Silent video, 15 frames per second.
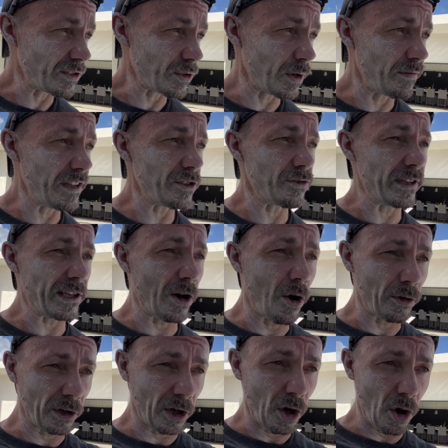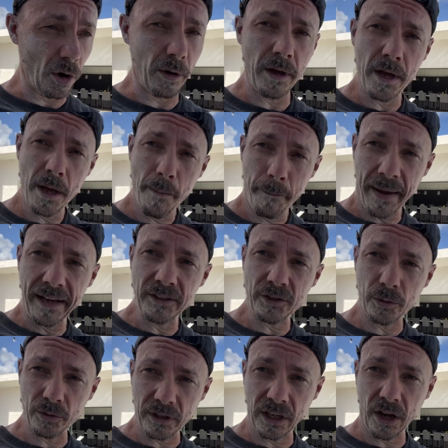So I've literally gone along,
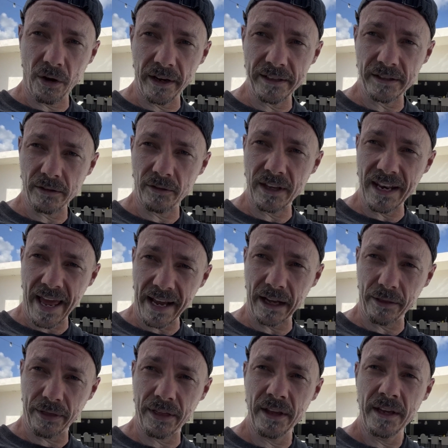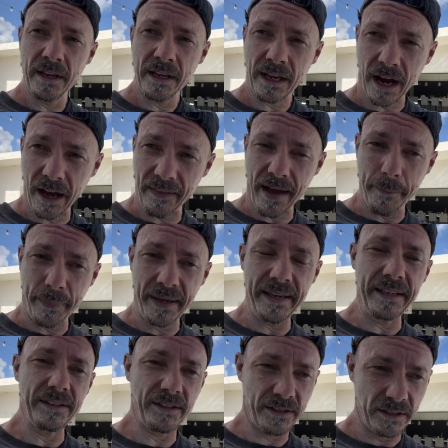penciled the lines on the length, cut that
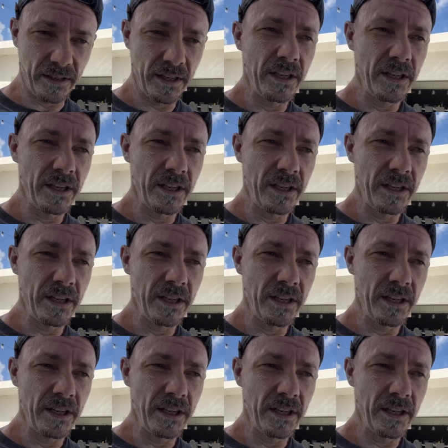piece,